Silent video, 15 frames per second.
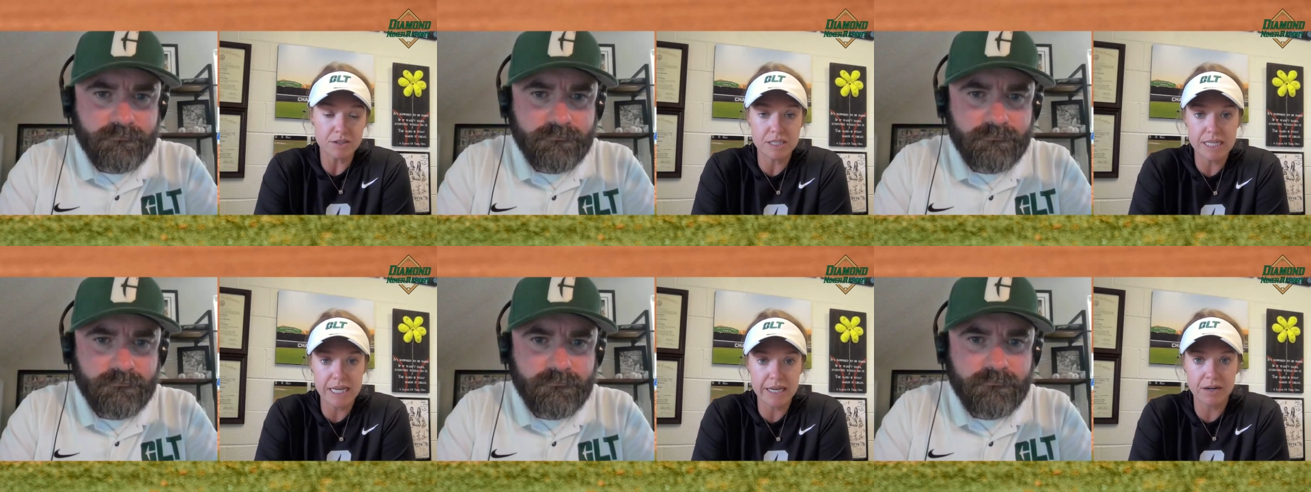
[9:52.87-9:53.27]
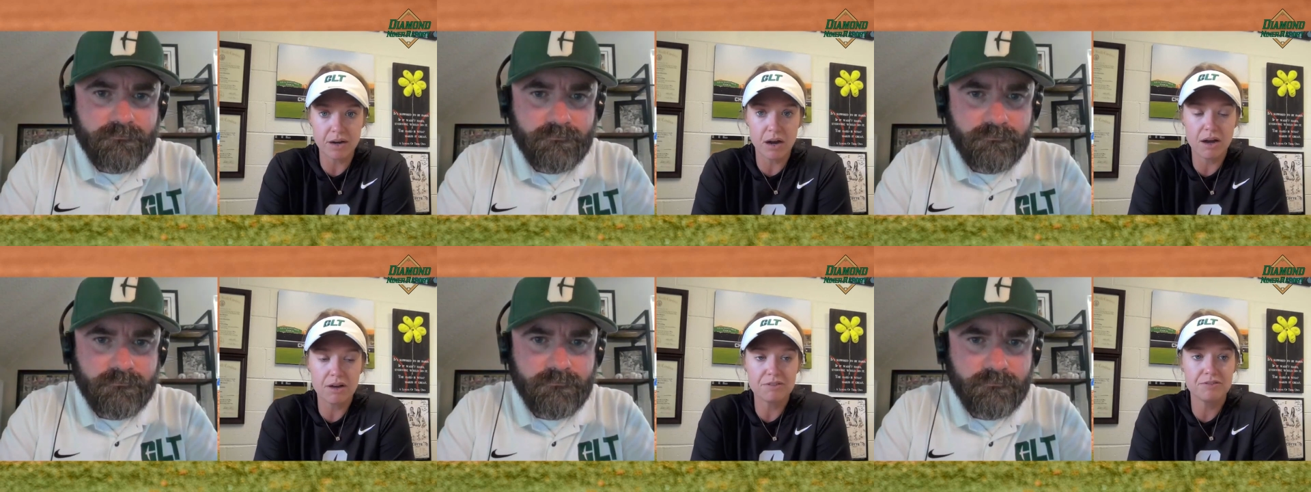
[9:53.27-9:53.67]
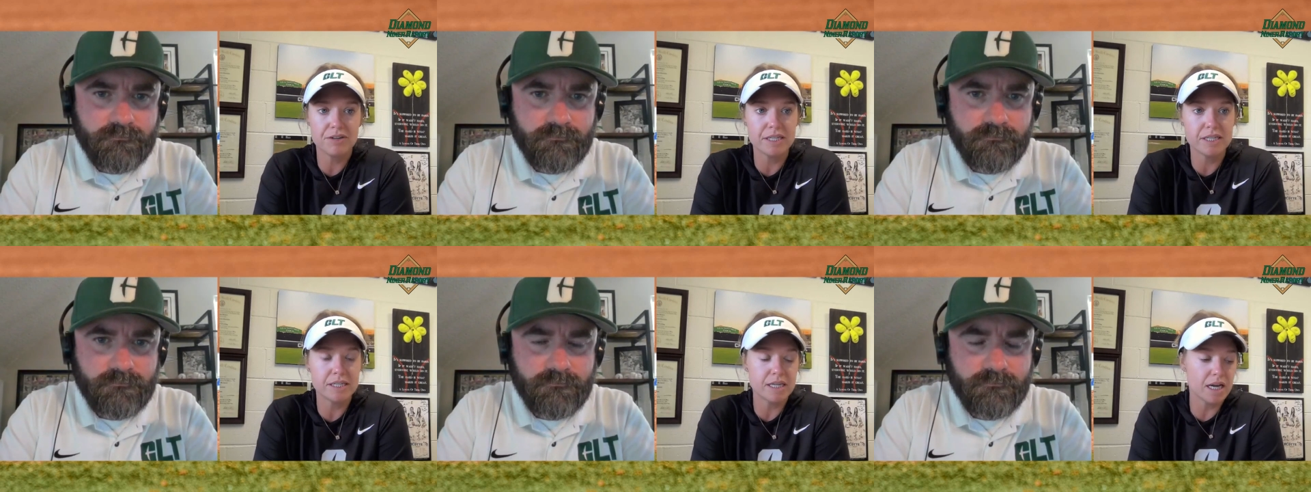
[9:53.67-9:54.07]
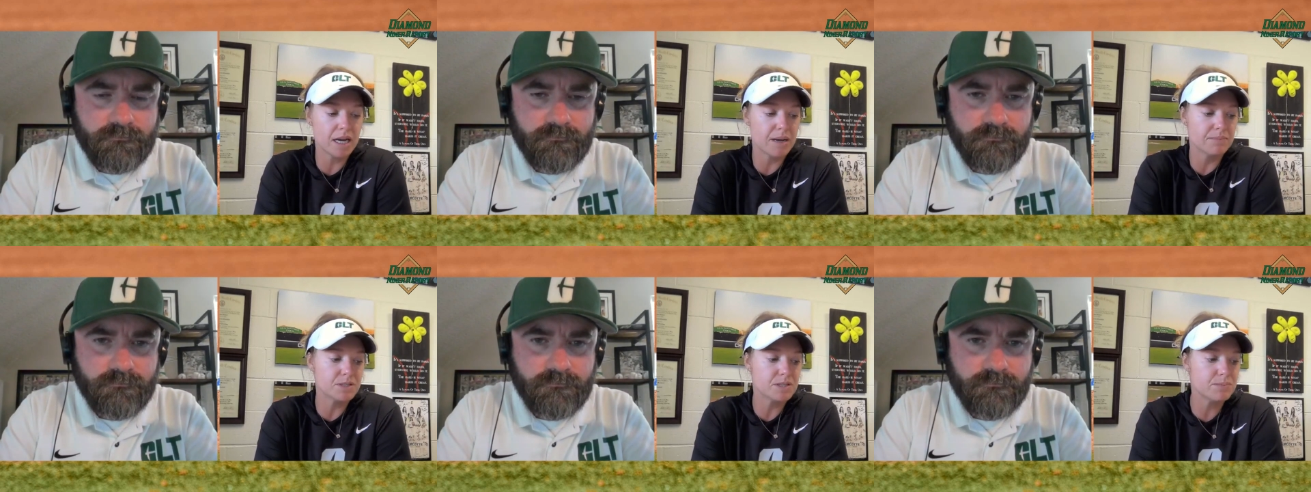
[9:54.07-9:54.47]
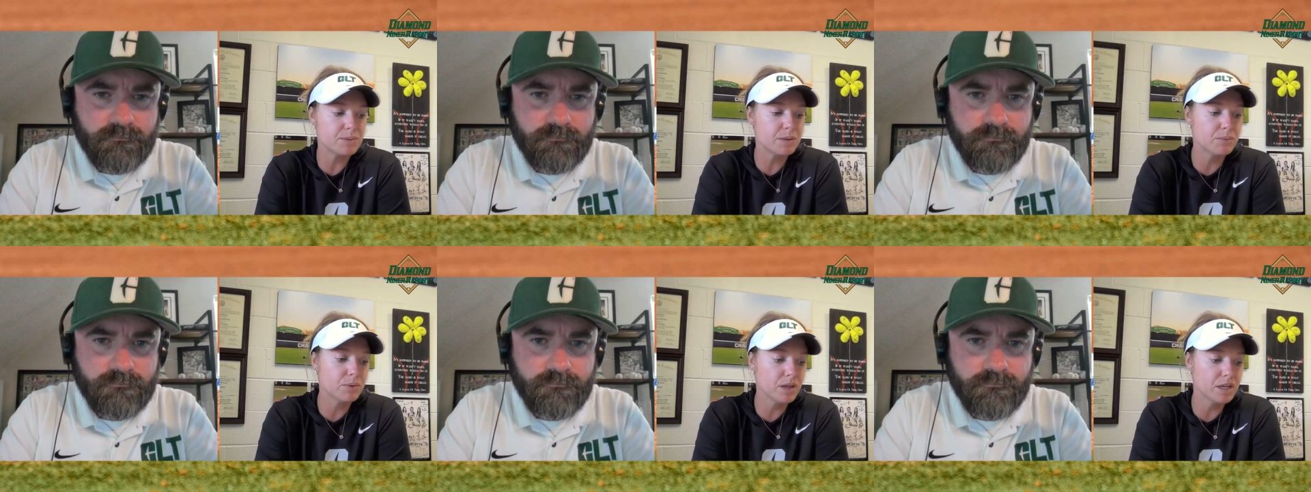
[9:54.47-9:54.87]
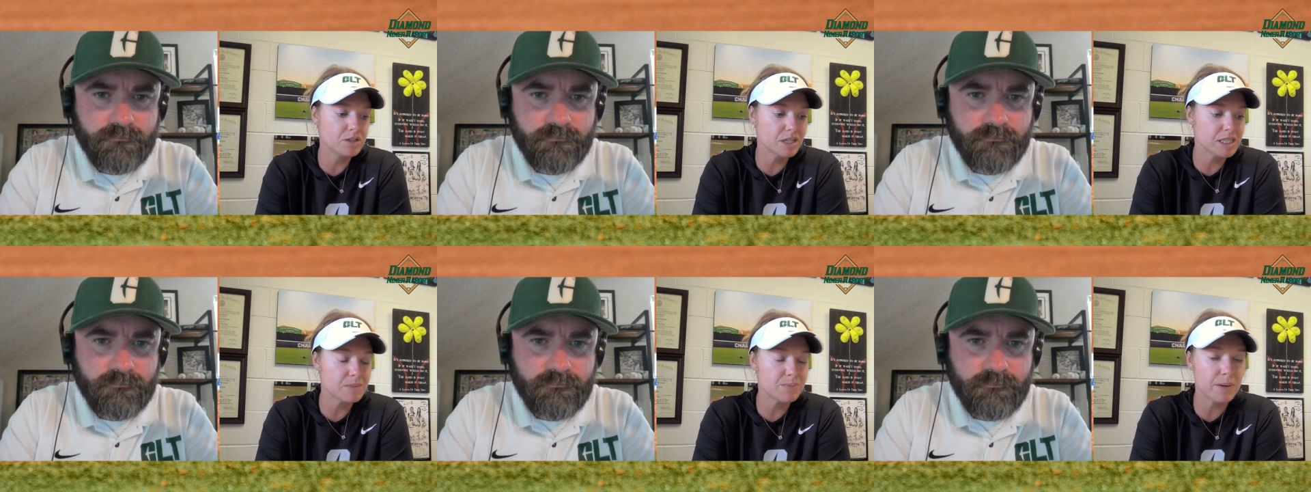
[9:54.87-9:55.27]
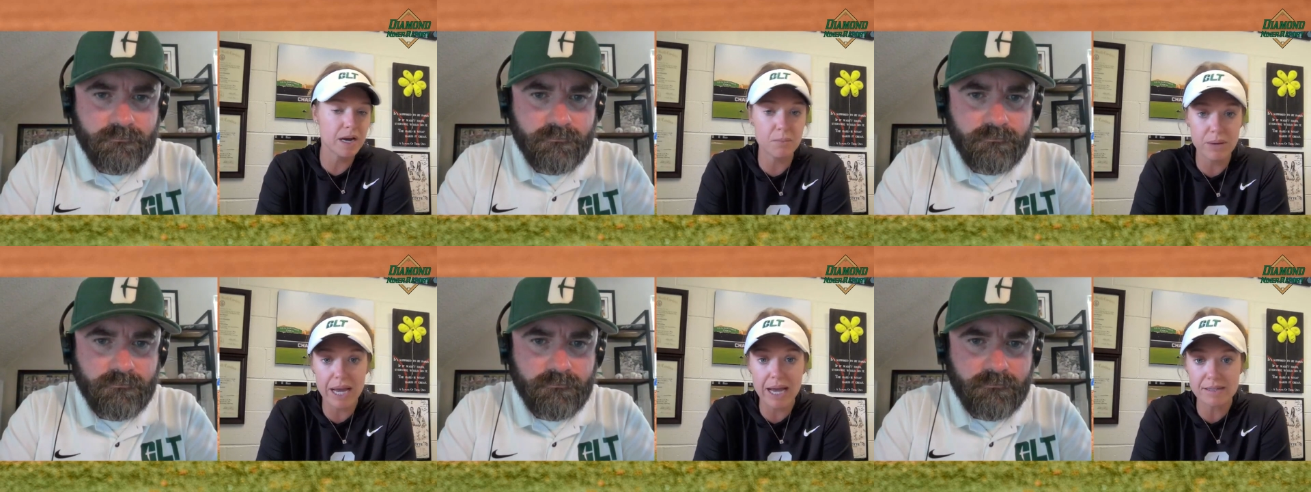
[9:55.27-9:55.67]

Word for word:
Speaker 1: You could take it off. And um, to be really transparent,